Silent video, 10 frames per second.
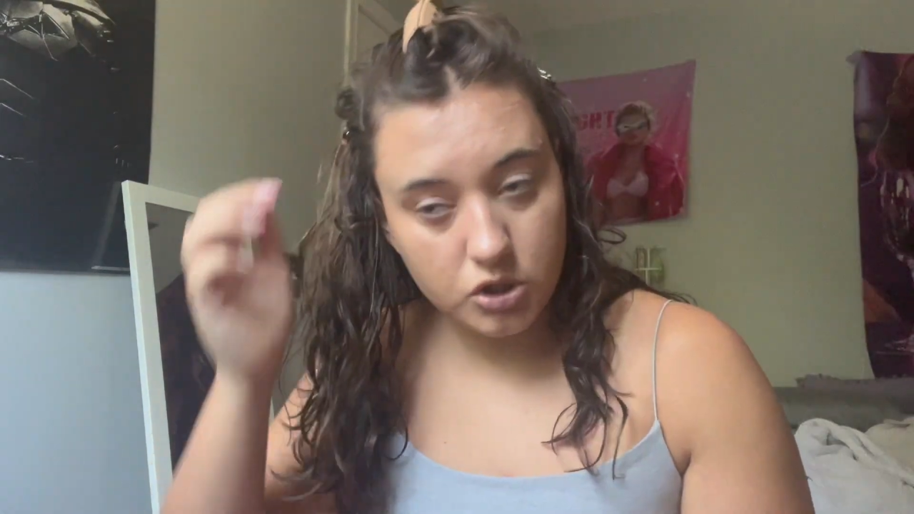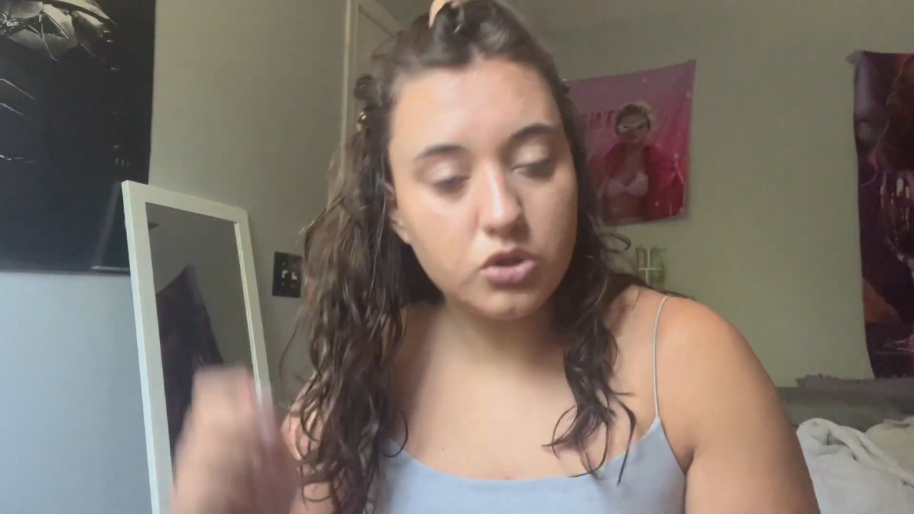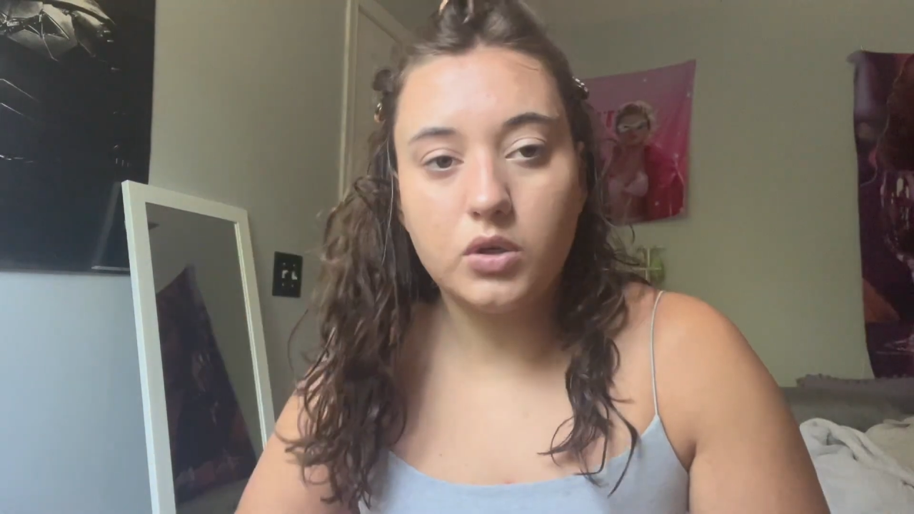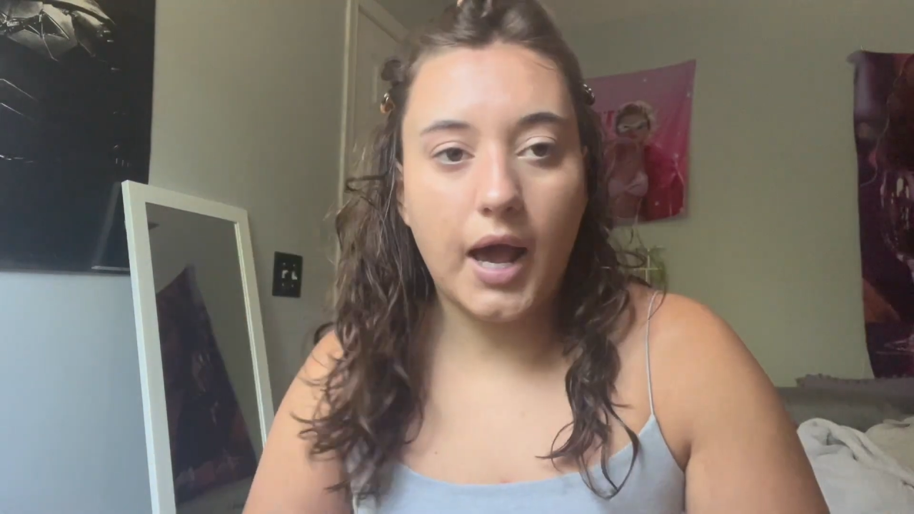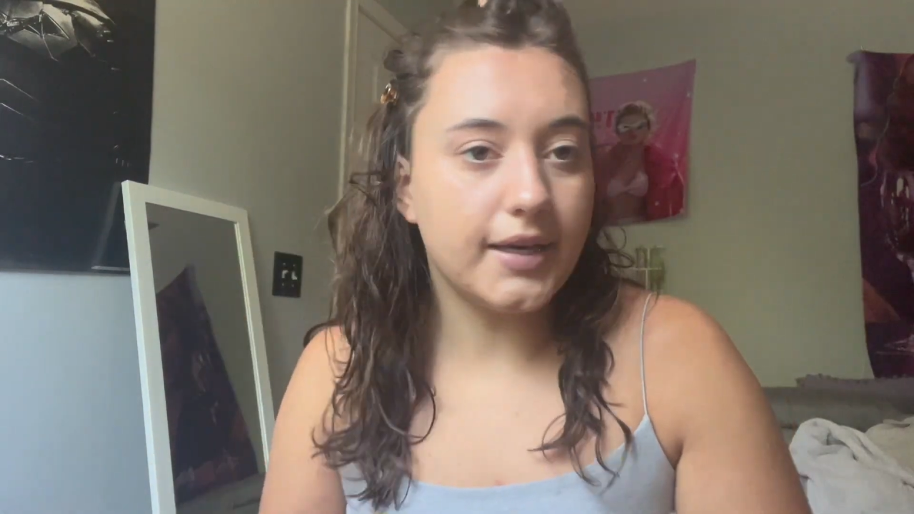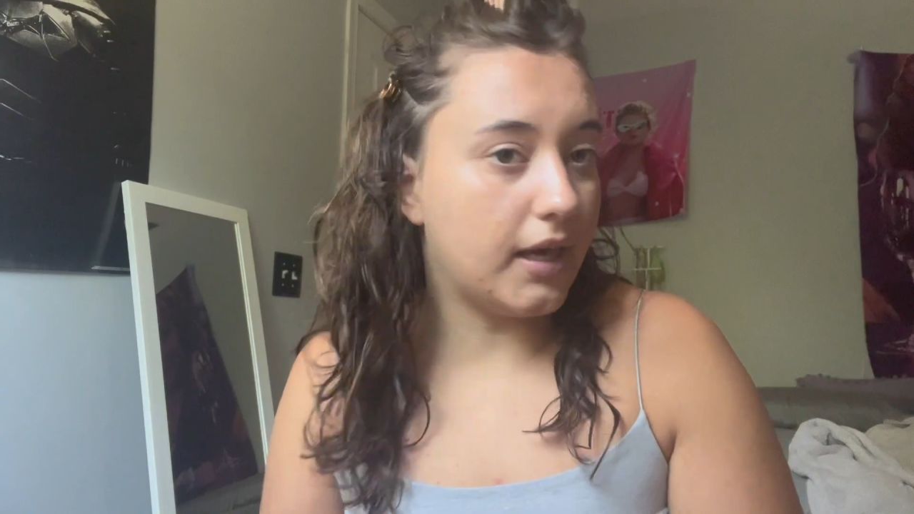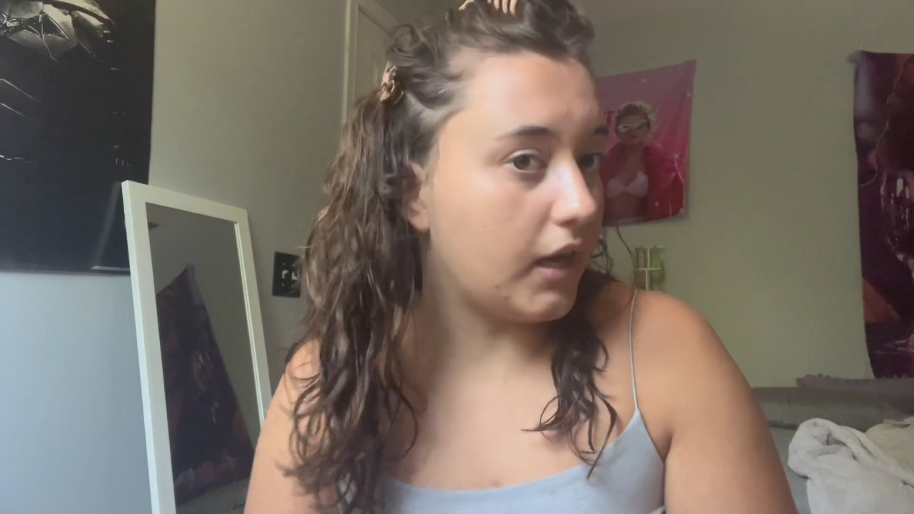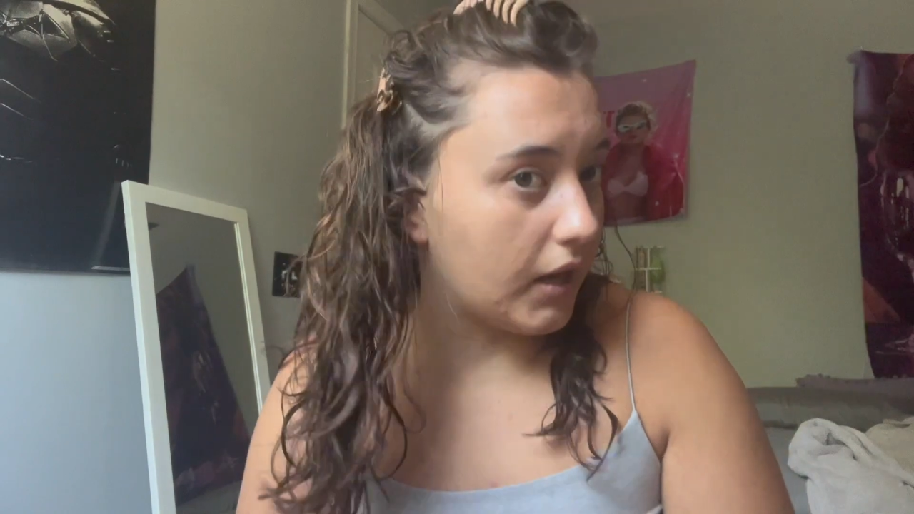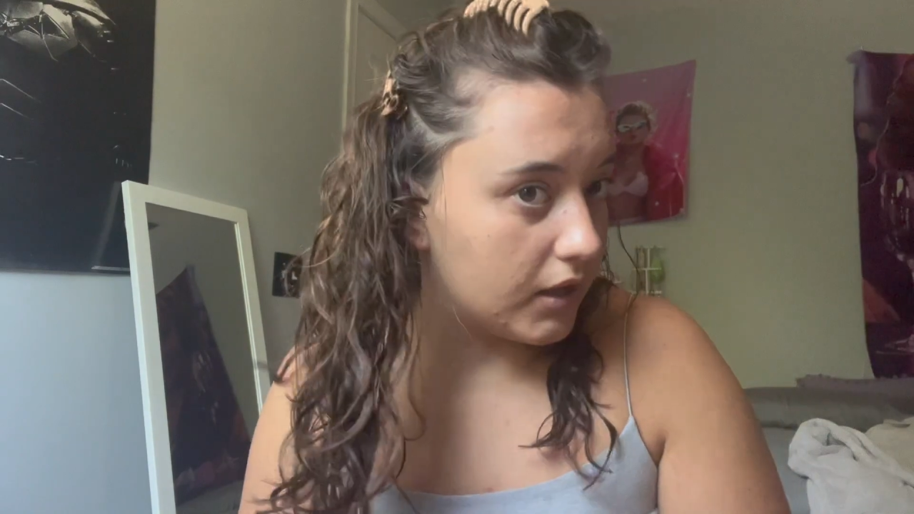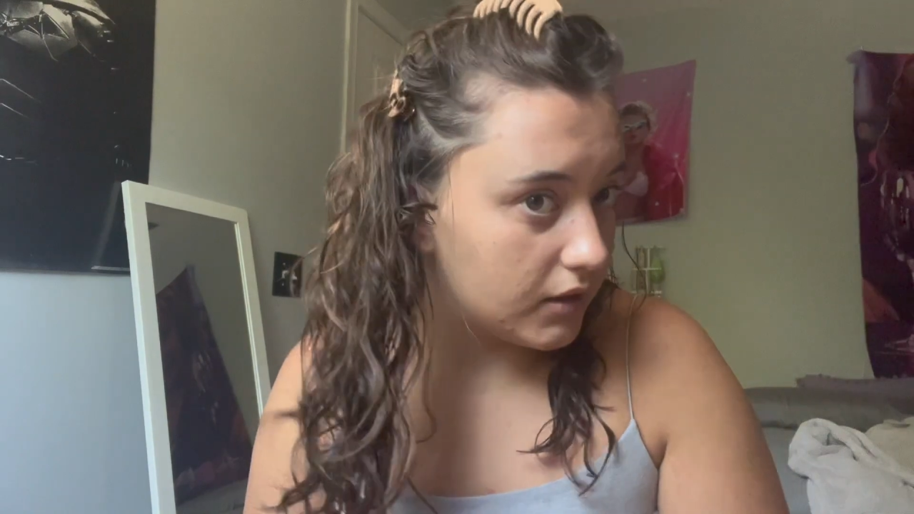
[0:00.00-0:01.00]
Dude, I
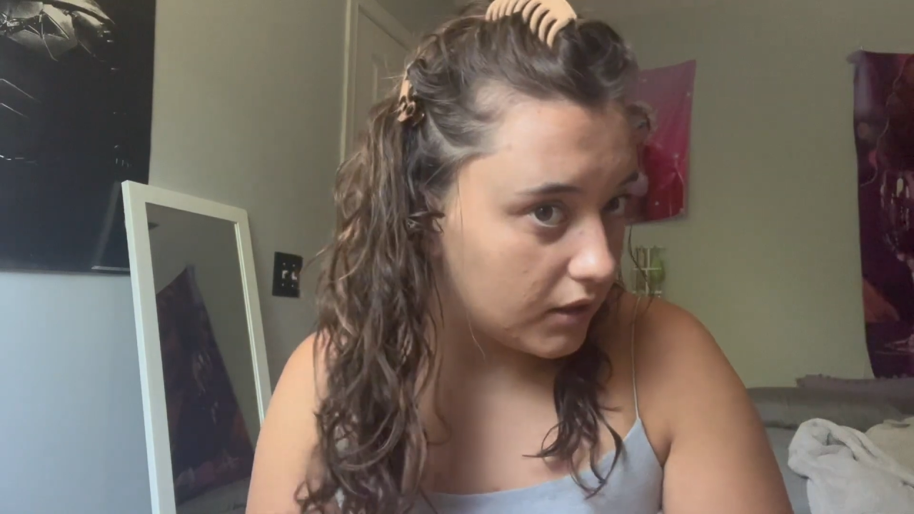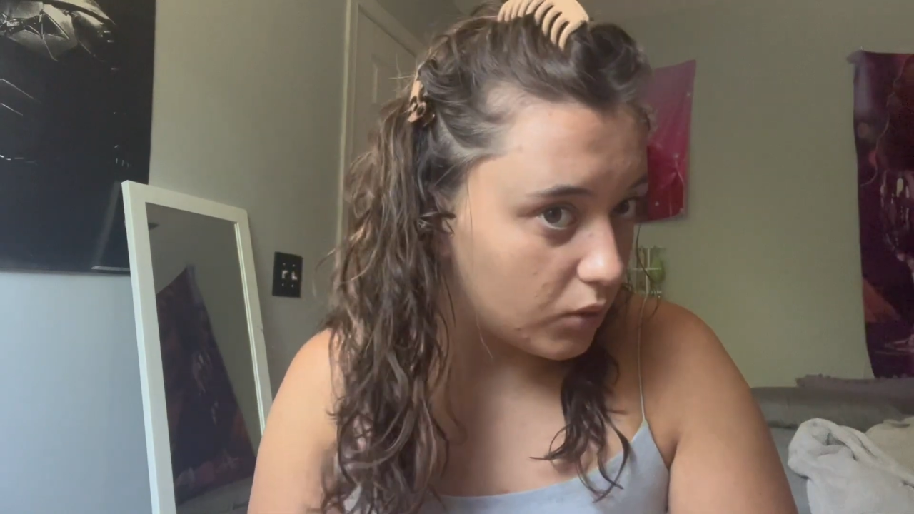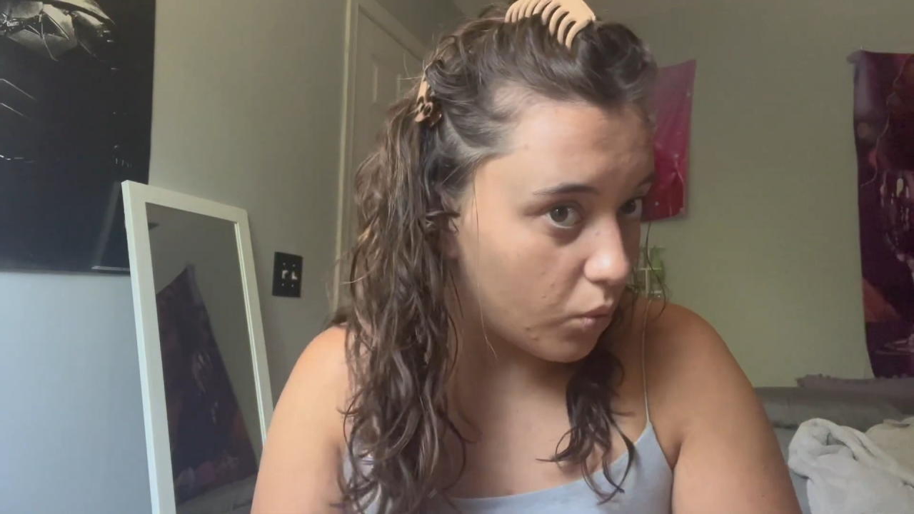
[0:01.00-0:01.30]
can't. Like,